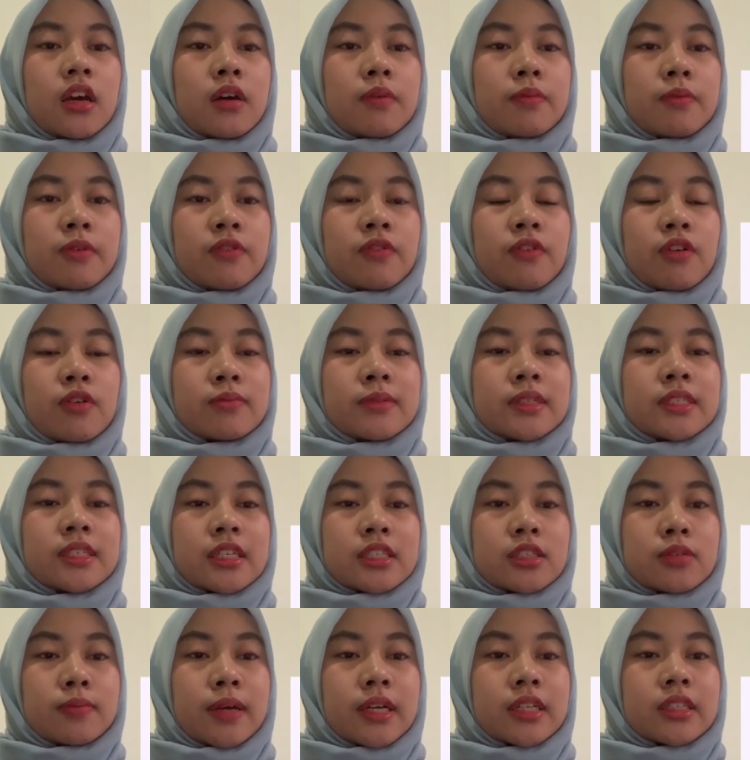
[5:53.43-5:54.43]
performance
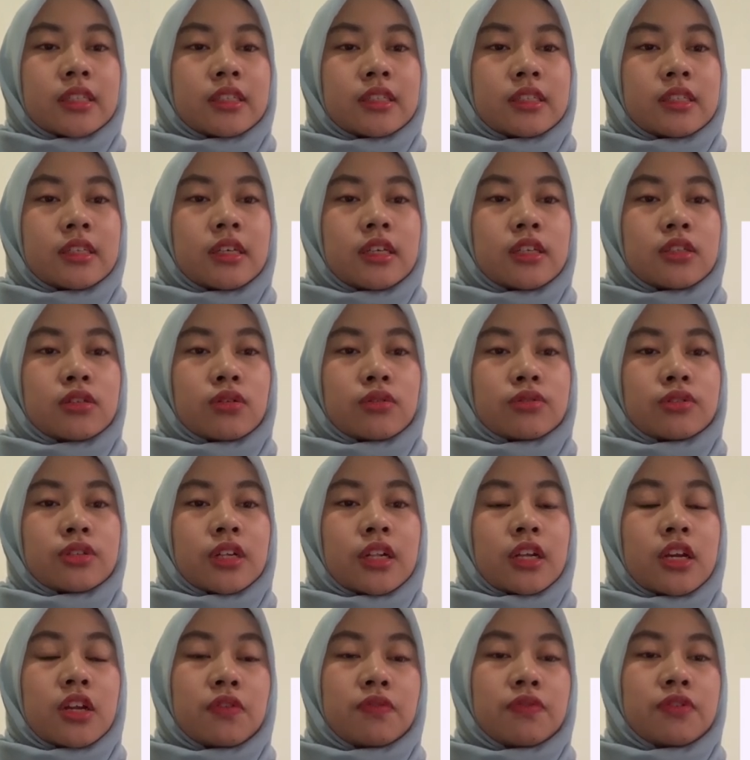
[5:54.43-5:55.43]
expectancy, social
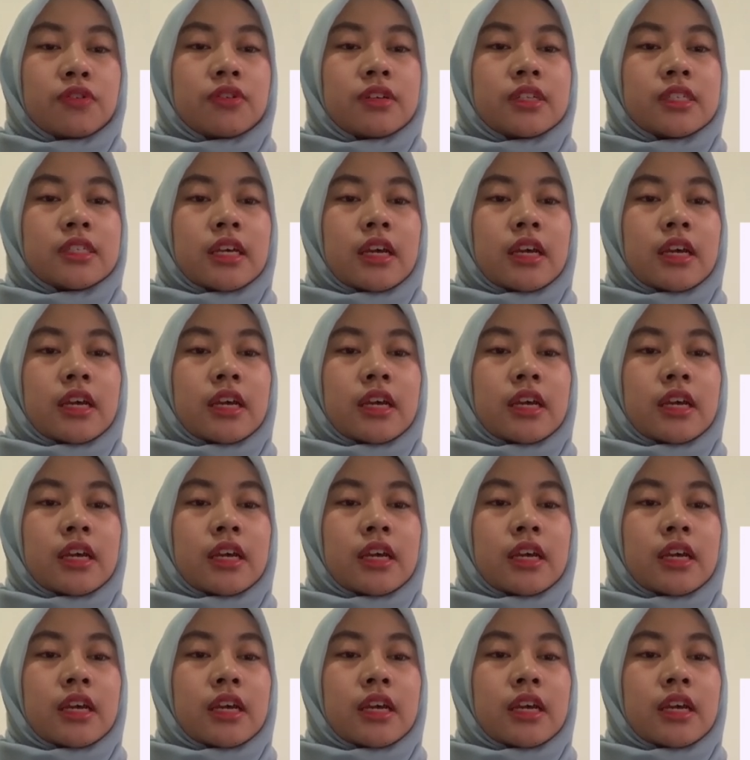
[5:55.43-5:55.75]
influence,